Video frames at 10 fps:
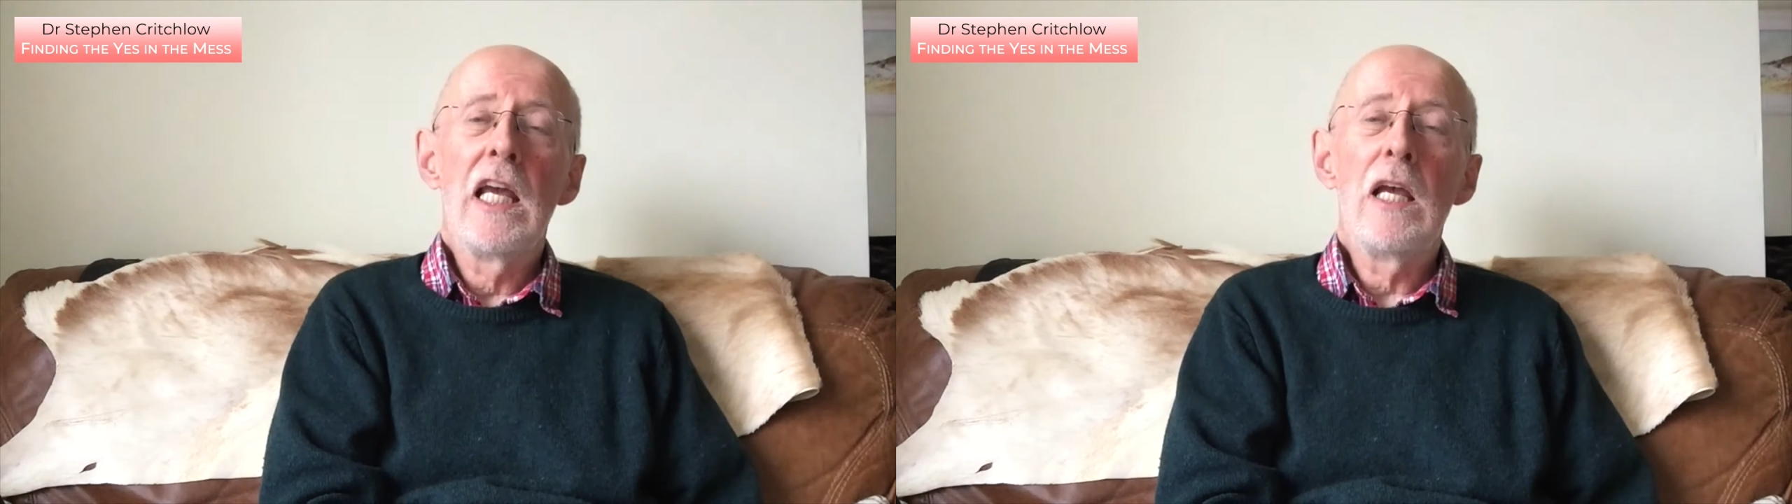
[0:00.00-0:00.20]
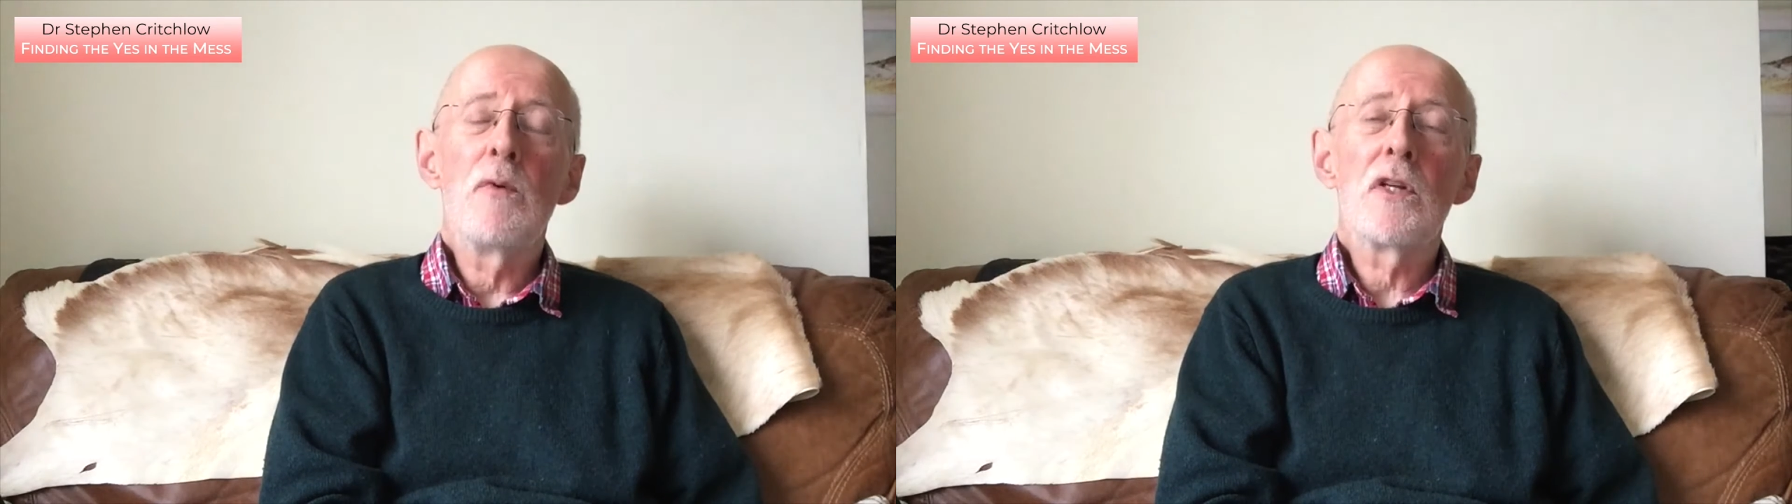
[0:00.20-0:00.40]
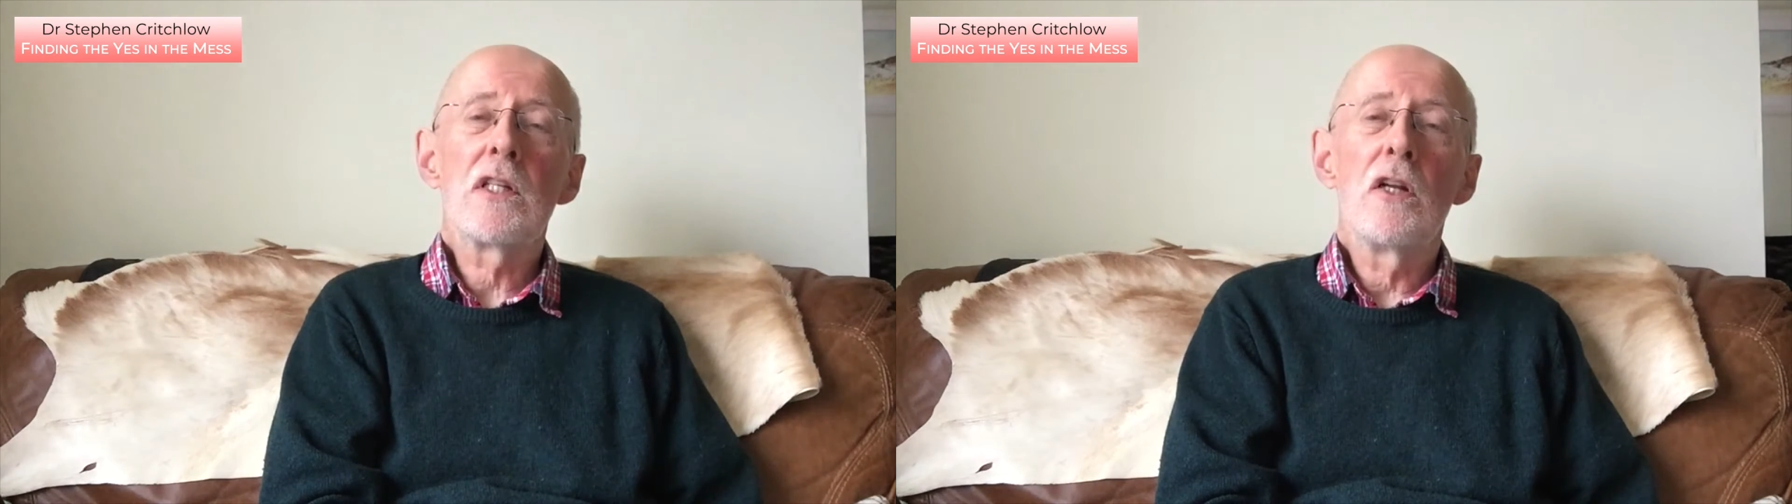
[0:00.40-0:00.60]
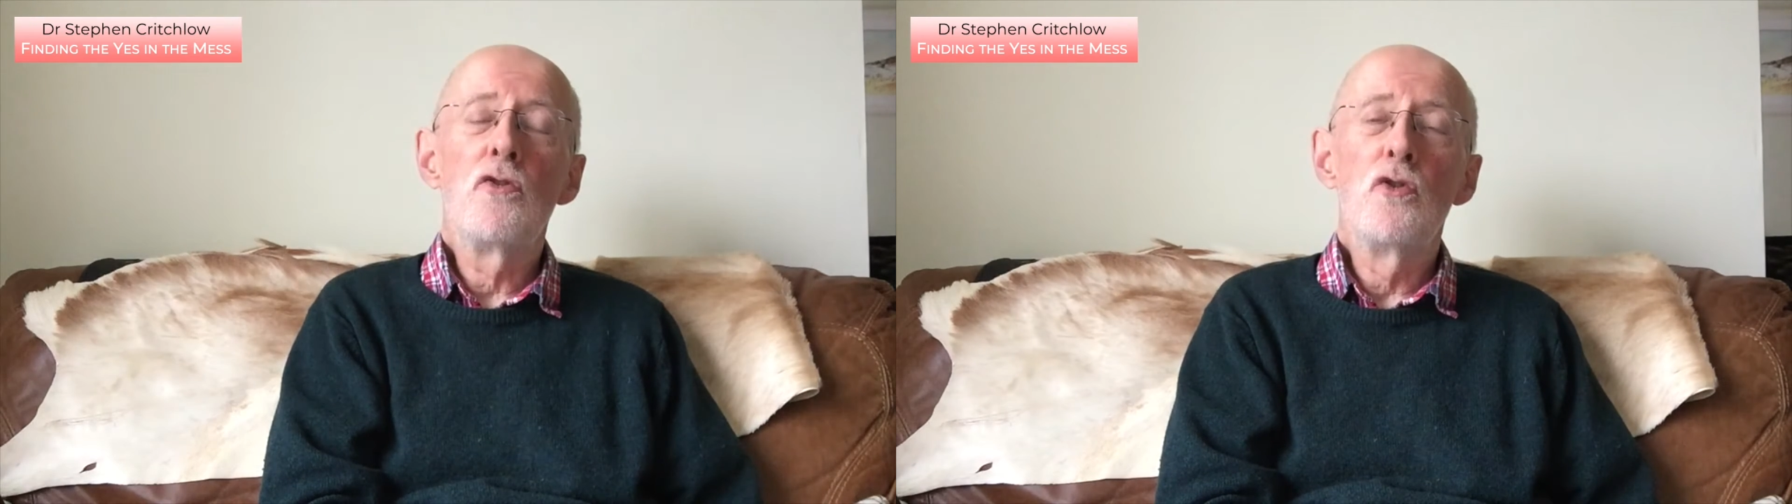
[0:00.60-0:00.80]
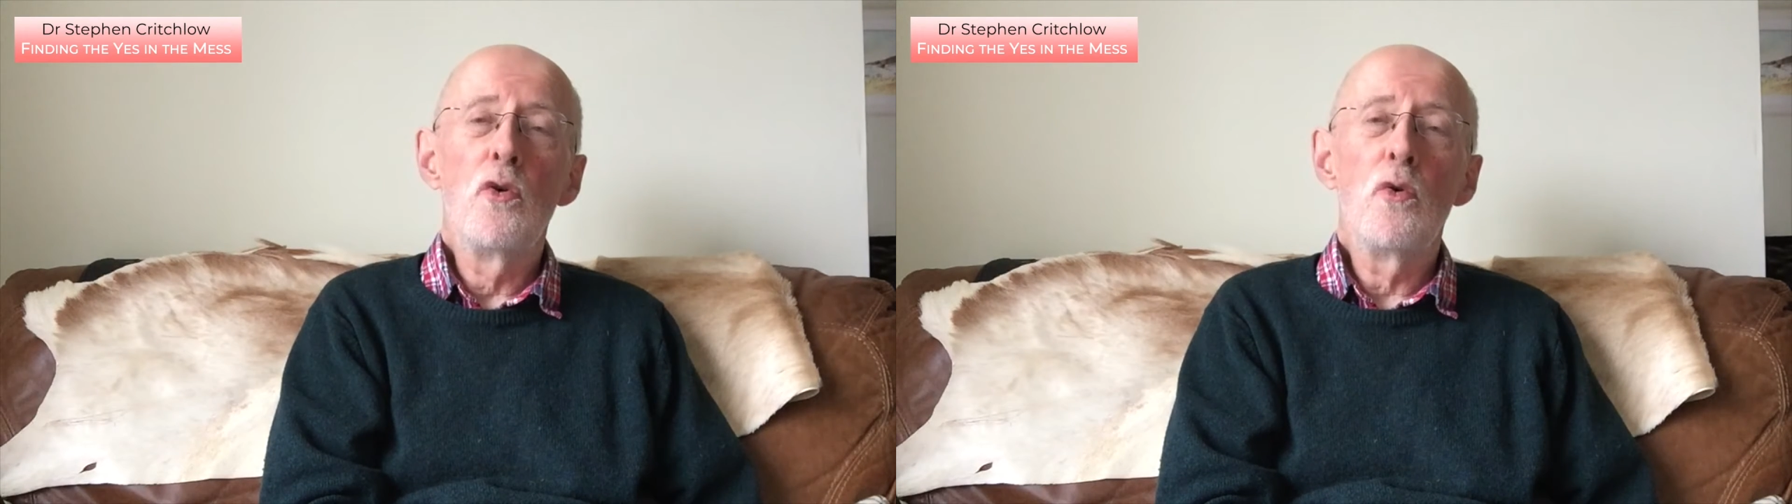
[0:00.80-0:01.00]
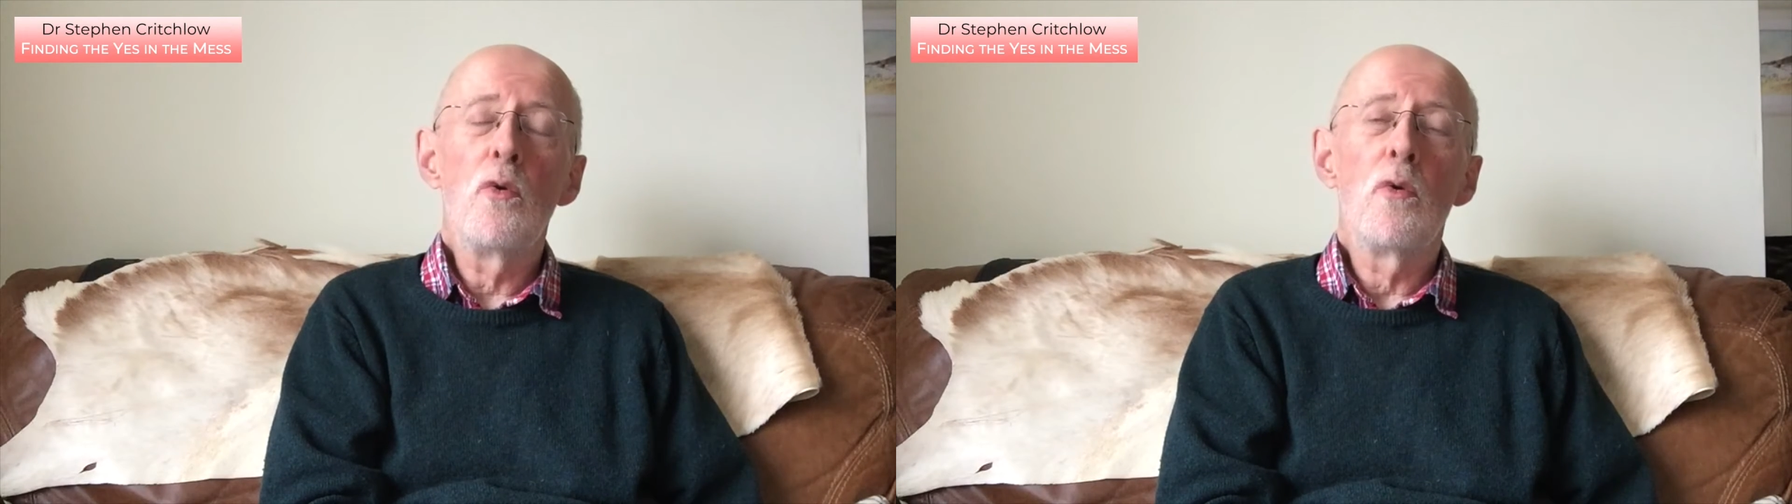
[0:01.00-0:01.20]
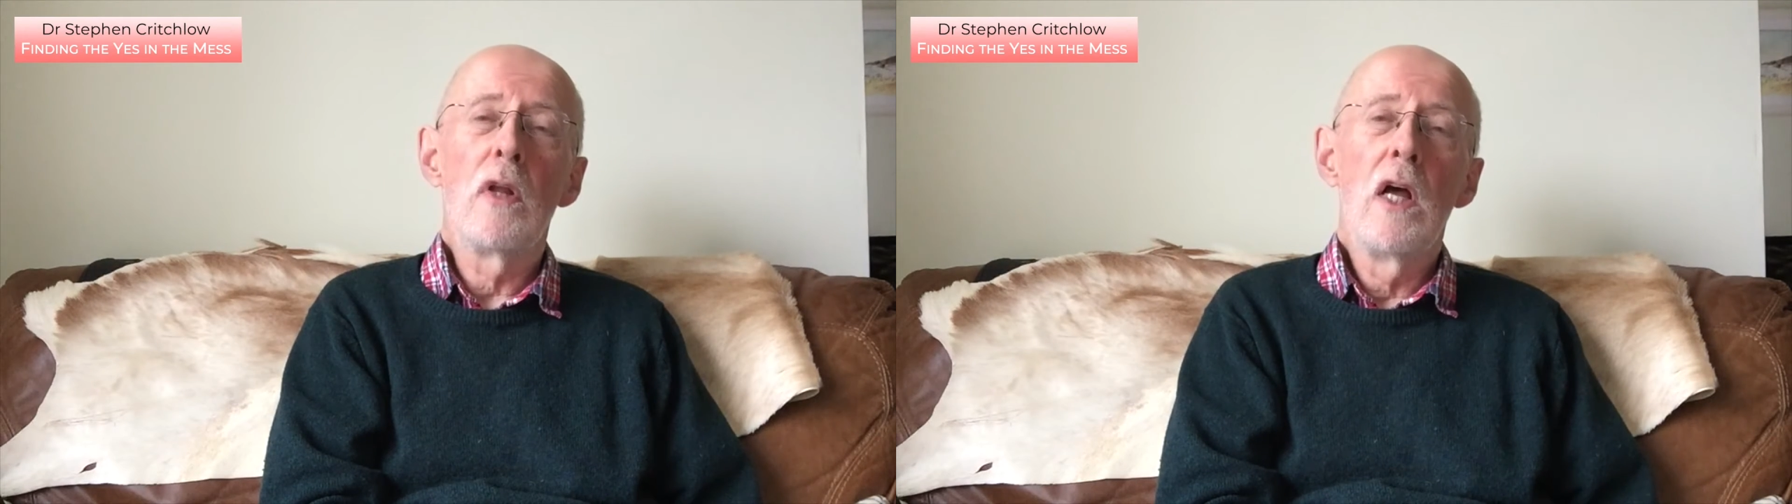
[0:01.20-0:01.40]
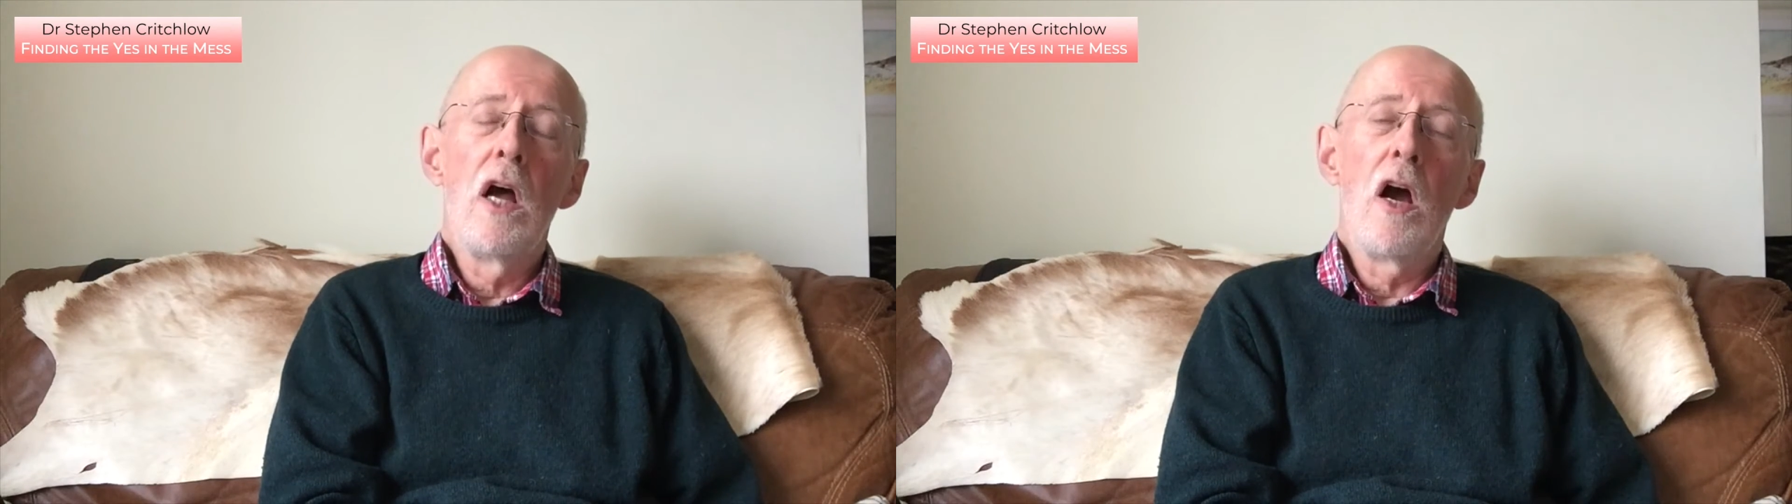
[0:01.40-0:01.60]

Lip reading: he was to rule